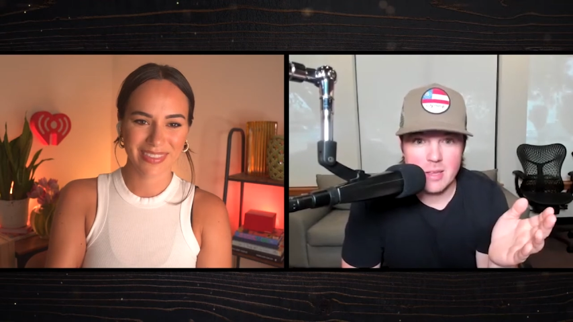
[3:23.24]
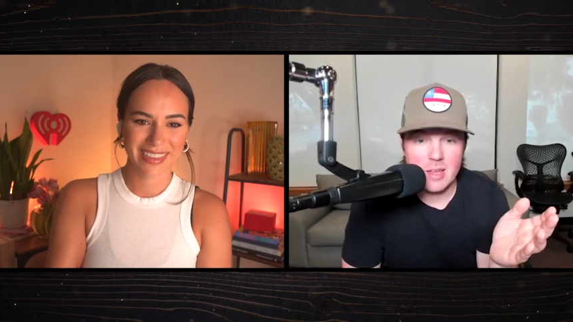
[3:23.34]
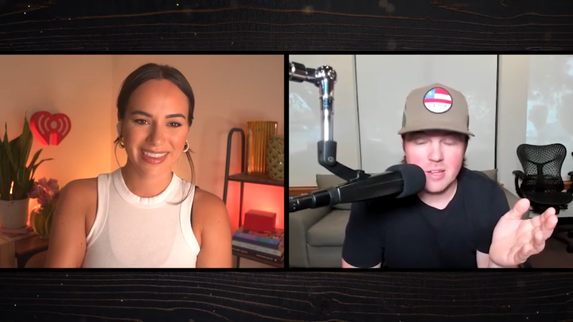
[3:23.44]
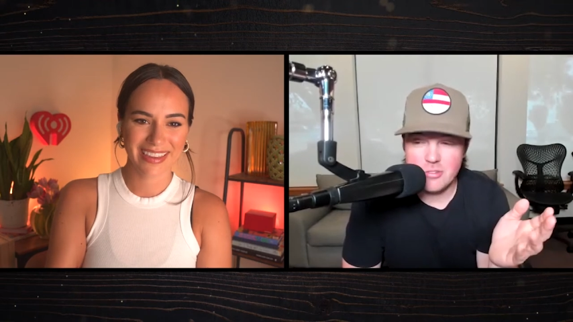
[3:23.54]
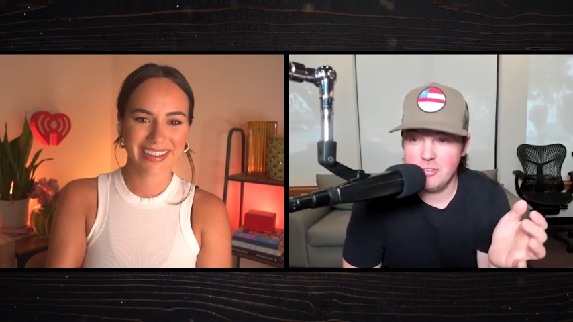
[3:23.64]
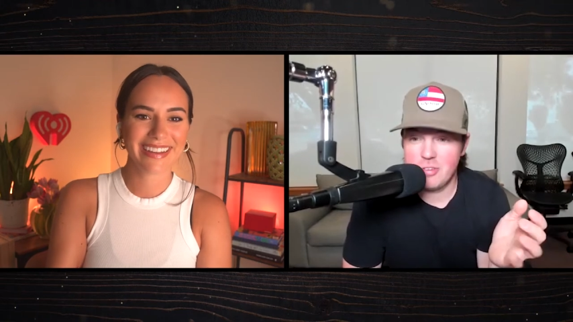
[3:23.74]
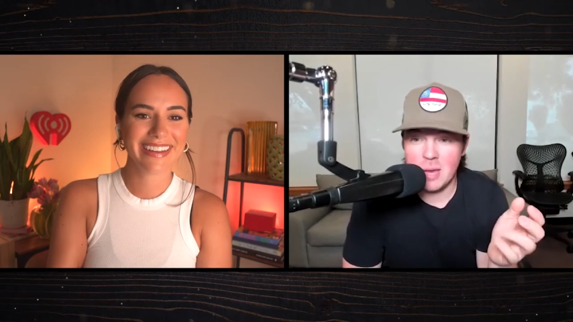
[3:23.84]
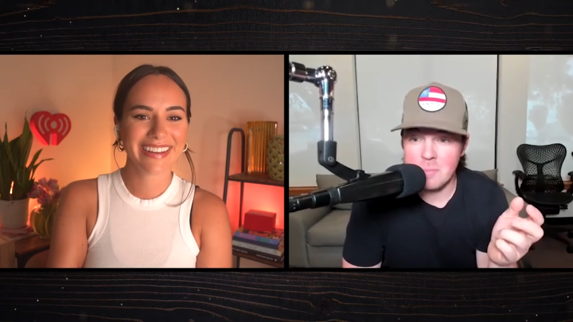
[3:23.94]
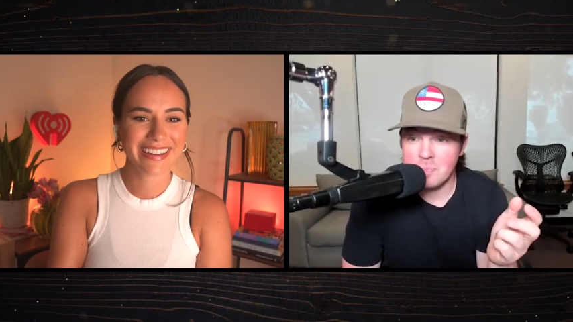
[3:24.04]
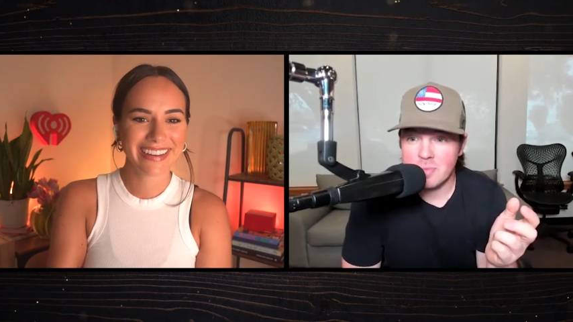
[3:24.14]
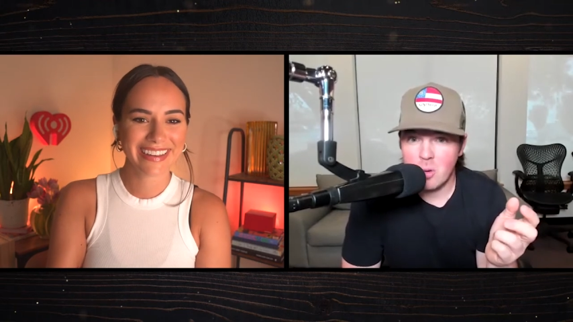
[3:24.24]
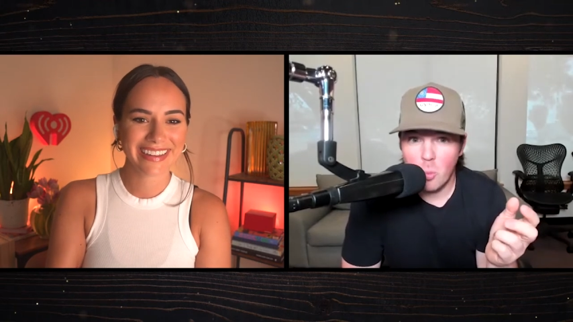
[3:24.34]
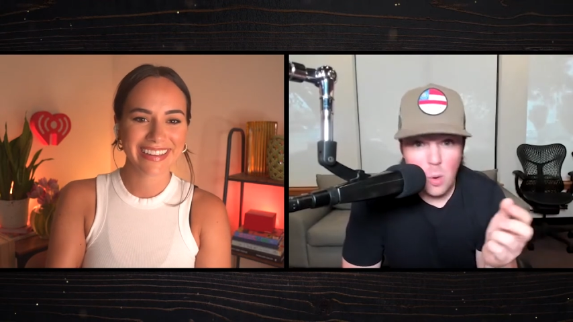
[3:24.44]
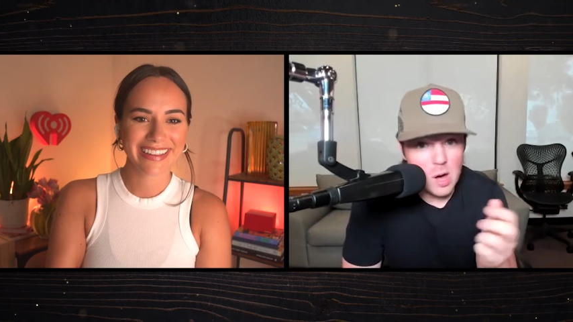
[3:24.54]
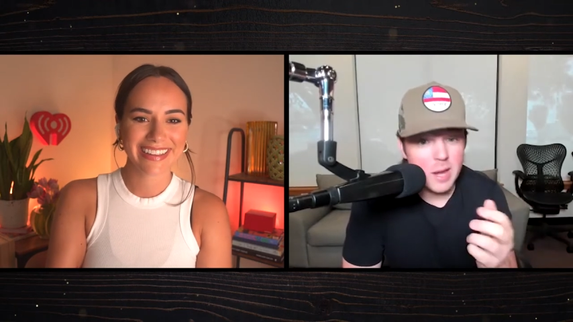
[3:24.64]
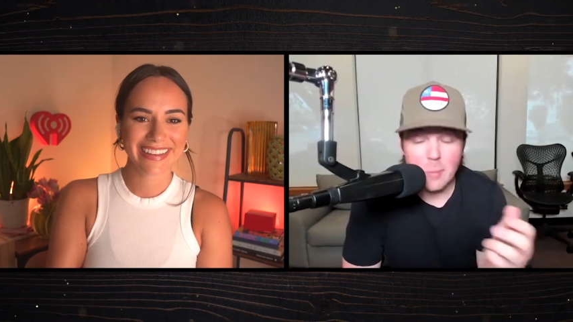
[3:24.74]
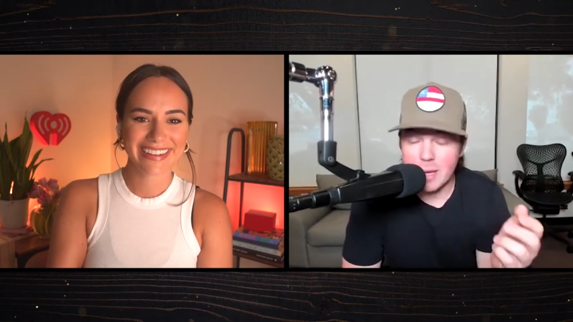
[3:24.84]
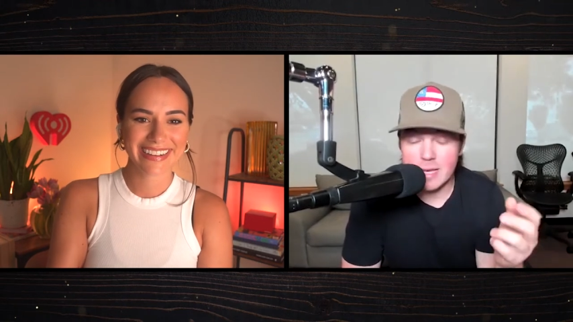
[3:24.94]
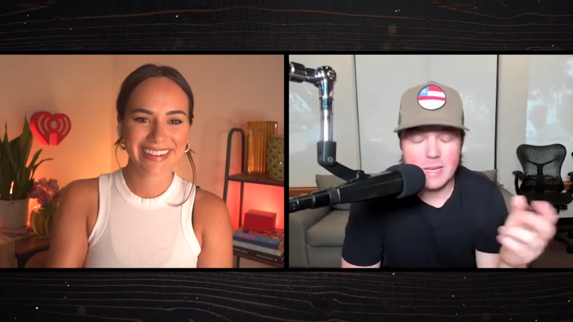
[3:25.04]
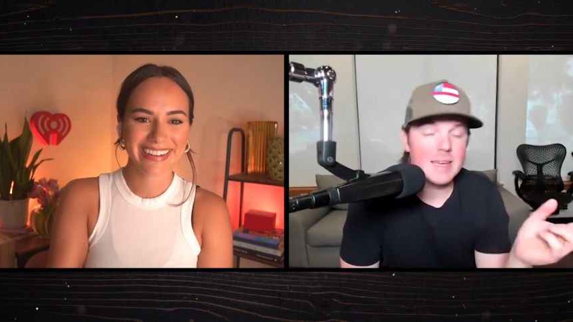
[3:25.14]
Speaker 1: And she's like, what? I'm like,
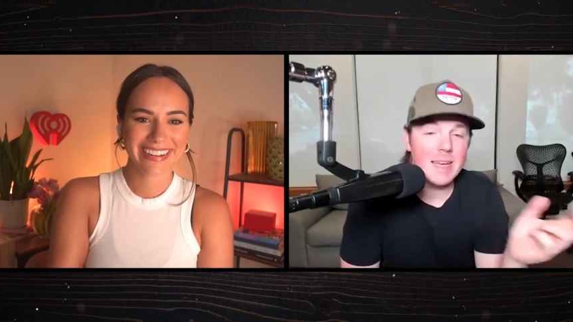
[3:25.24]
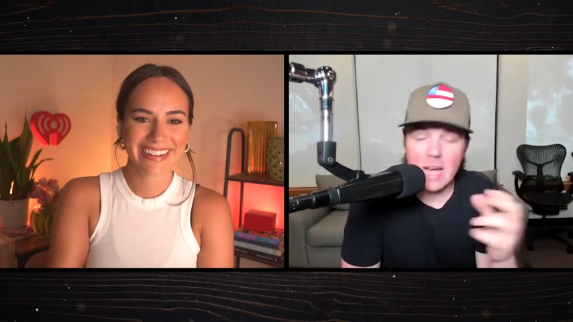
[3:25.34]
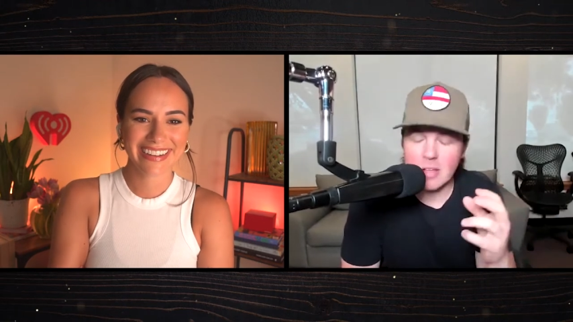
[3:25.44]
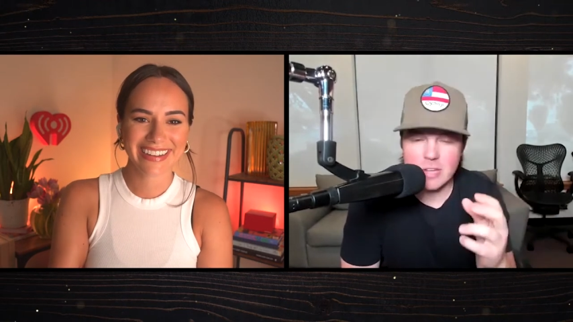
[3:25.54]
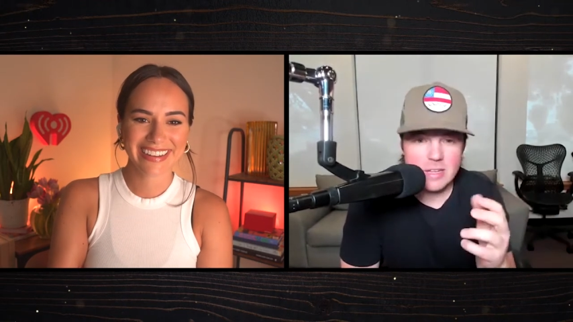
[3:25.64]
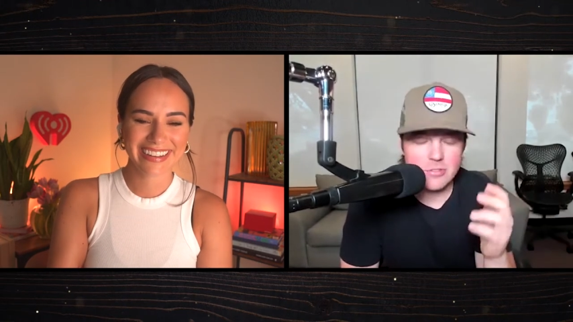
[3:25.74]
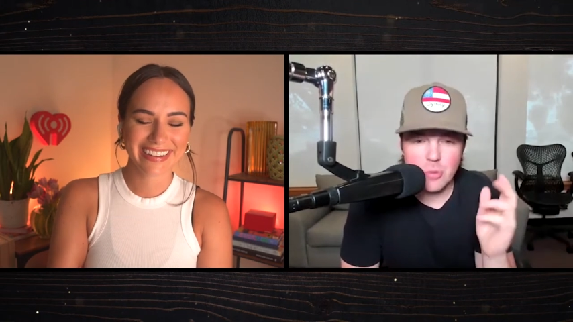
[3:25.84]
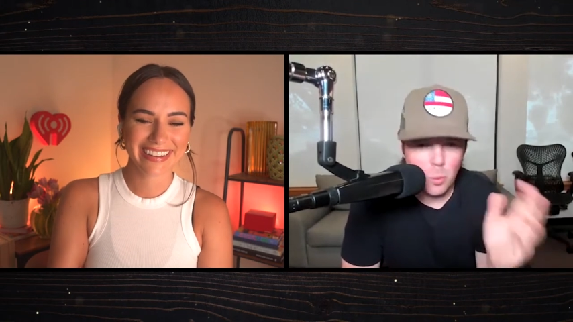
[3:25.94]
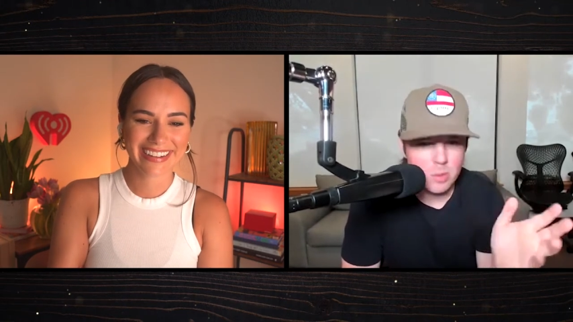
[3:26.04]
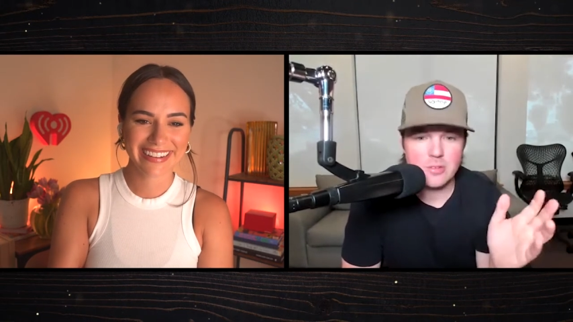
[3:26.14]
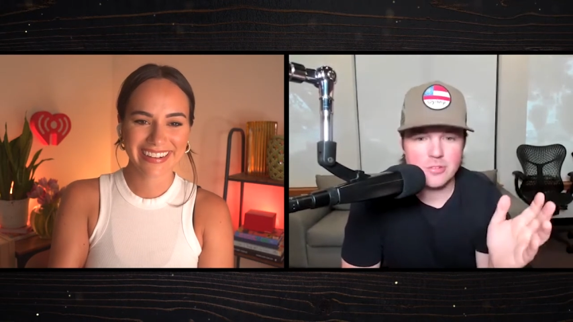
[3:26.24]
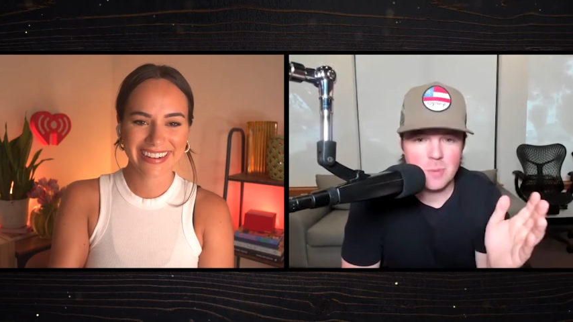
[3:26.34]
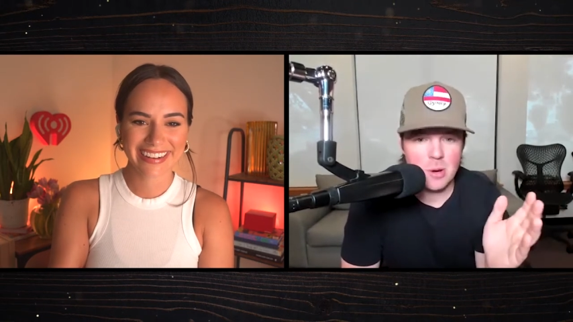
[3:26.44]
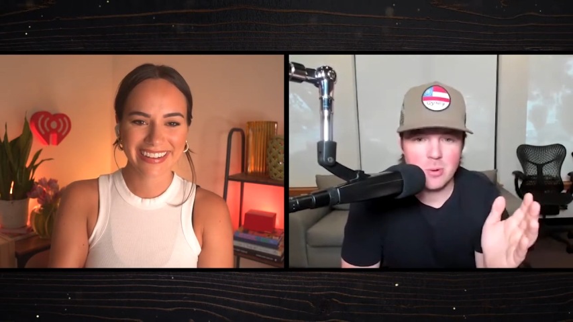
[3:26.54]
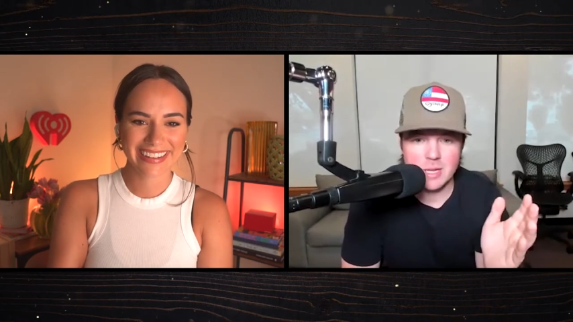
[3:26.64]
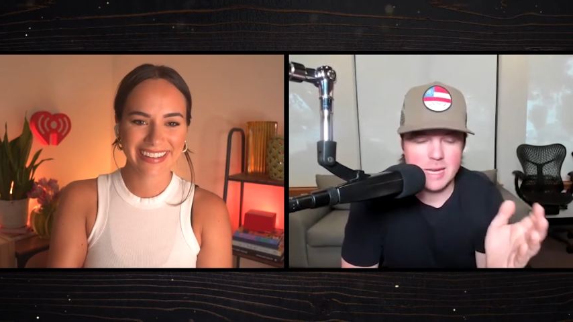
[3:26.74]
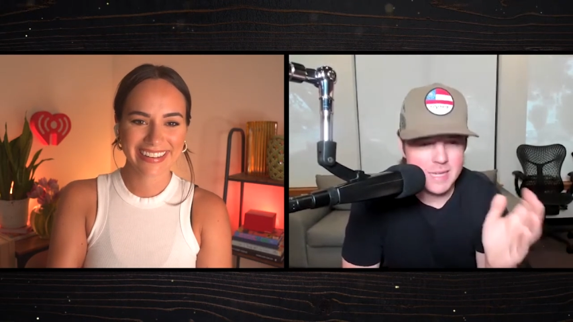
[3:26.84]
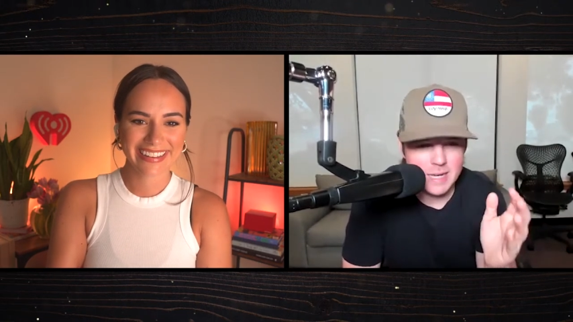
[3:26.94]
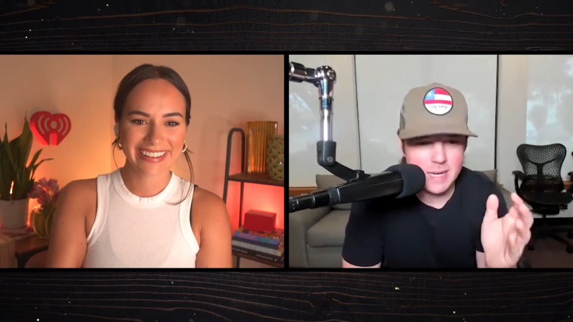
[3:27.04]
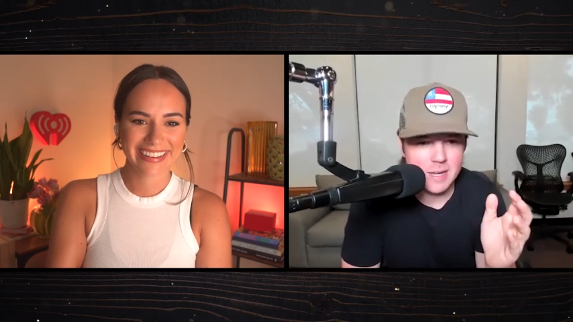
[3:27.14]
the toilet's smoking, like, get
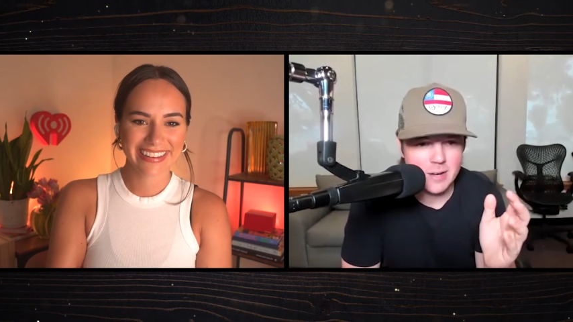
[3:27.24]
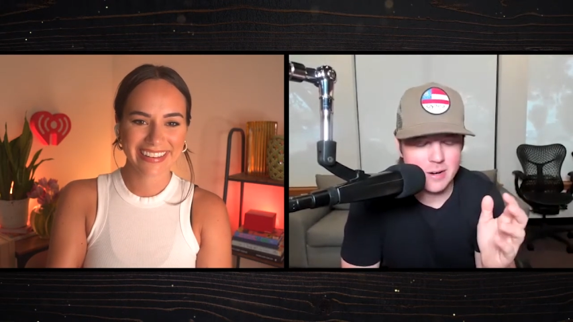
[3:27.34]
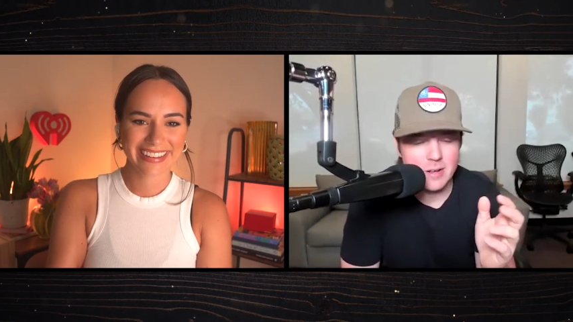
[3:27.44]
in here.